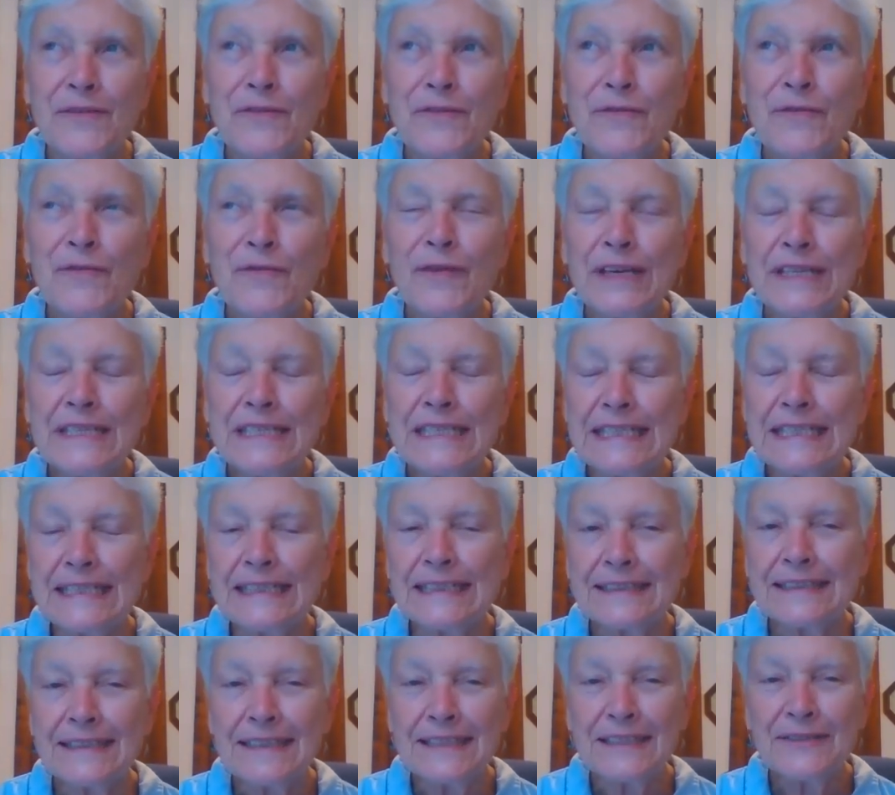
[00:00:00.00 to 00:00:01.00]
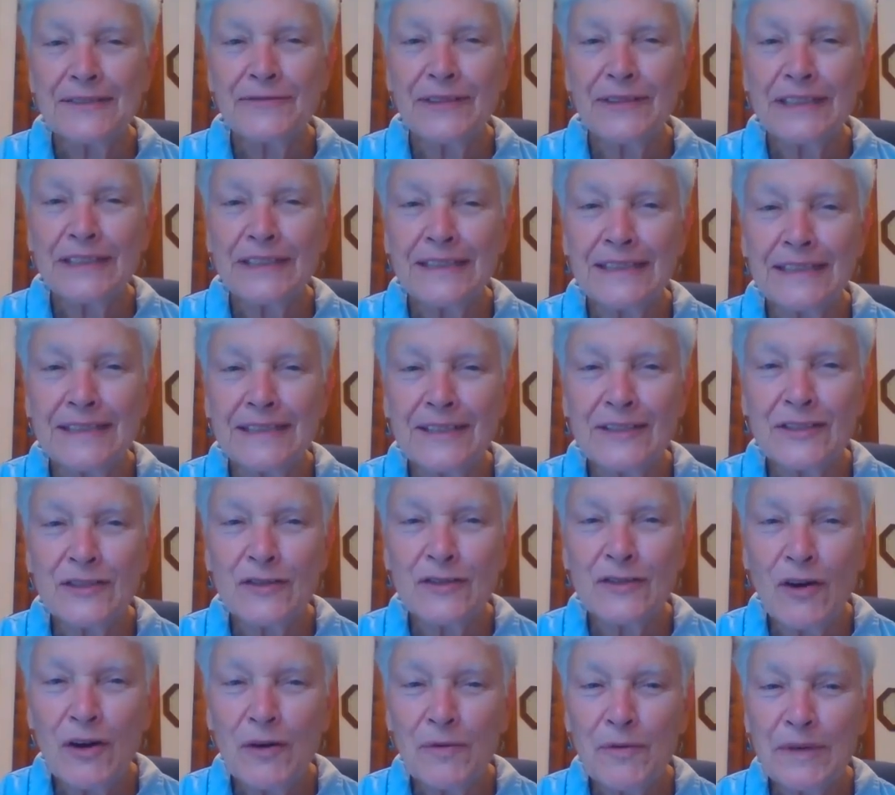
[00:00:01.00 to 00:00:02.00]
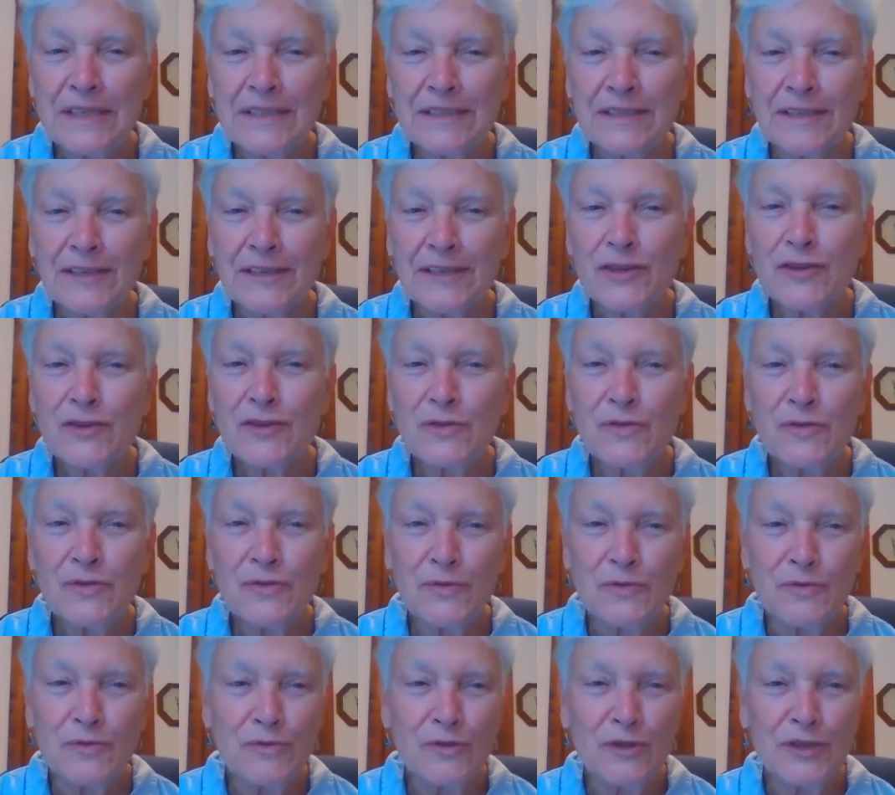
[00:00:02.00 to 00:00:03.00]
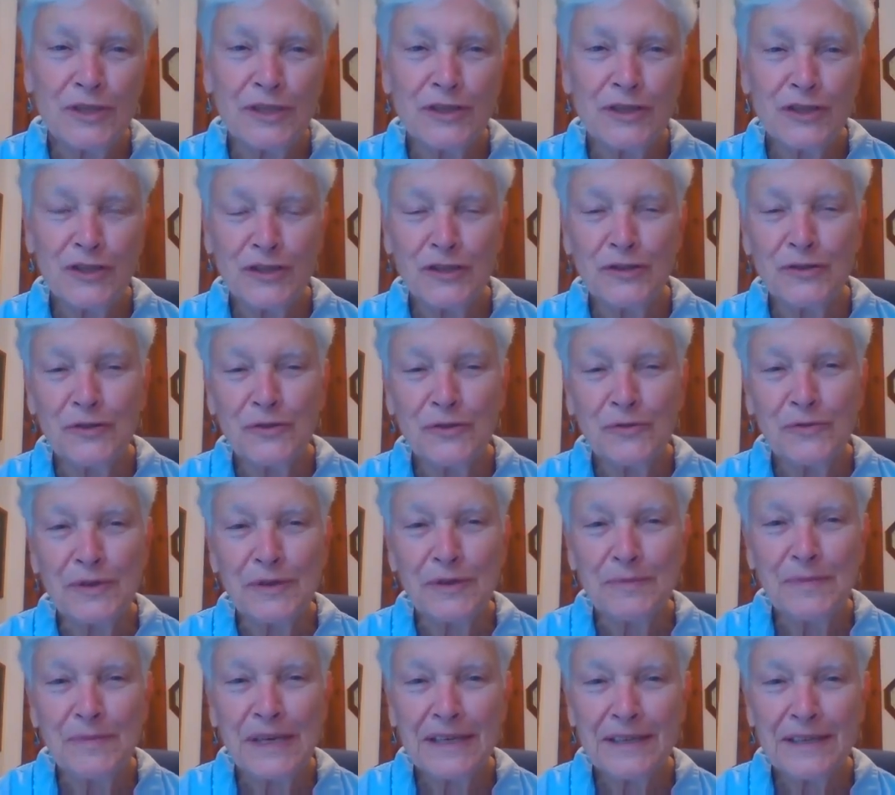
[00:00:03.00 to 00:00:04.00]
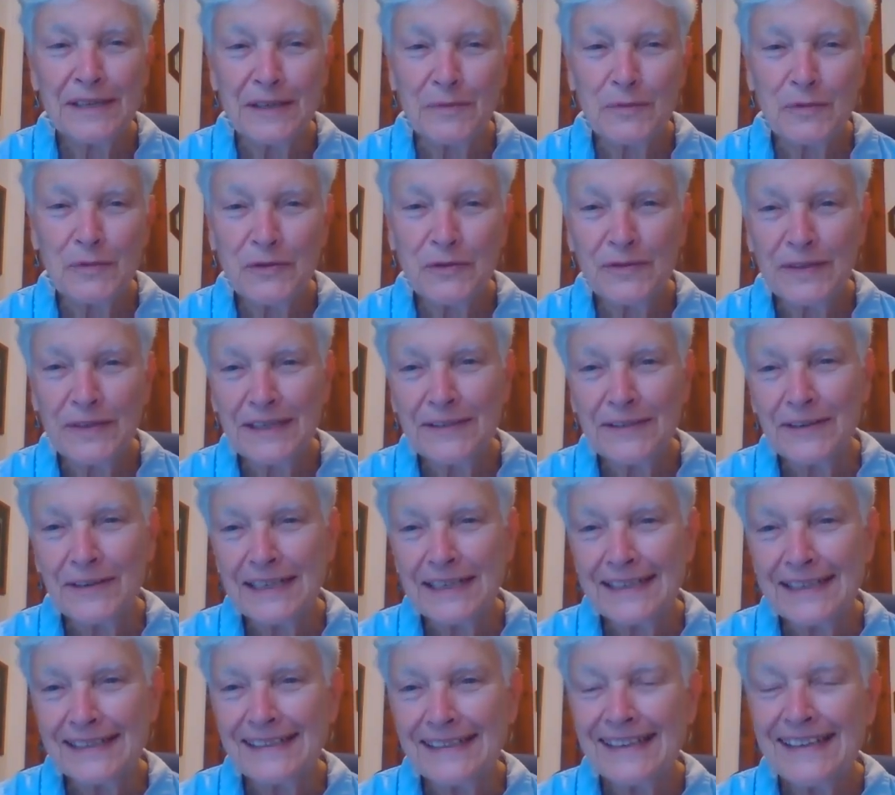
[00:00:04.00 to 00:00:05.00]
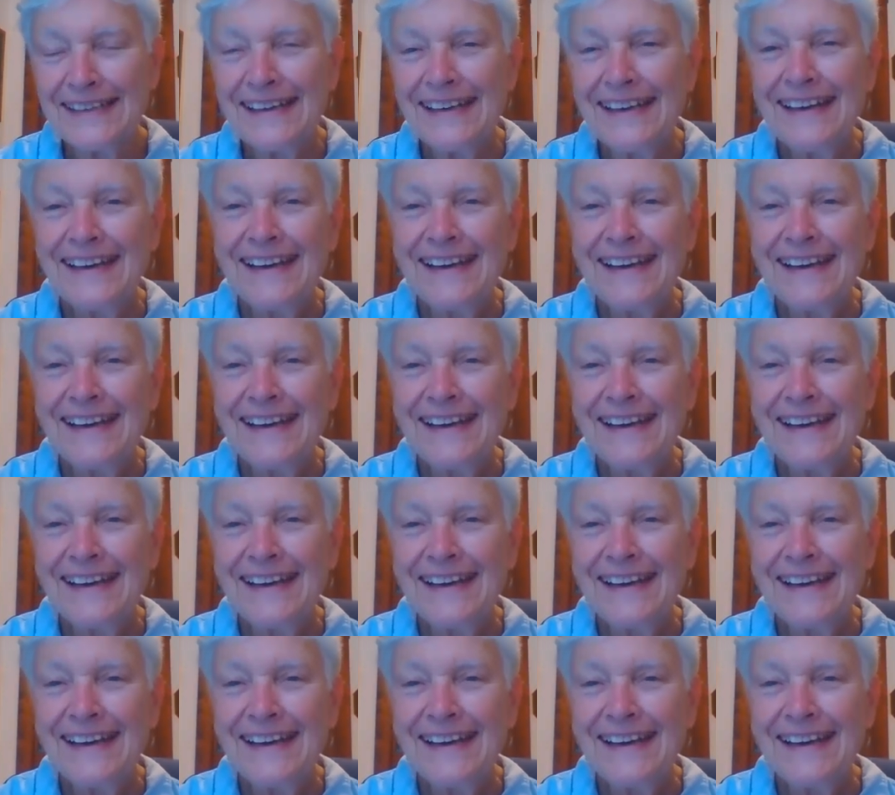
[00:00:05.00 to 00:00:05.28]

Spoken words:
funding, because funding is always a huge issue when making a movie, right?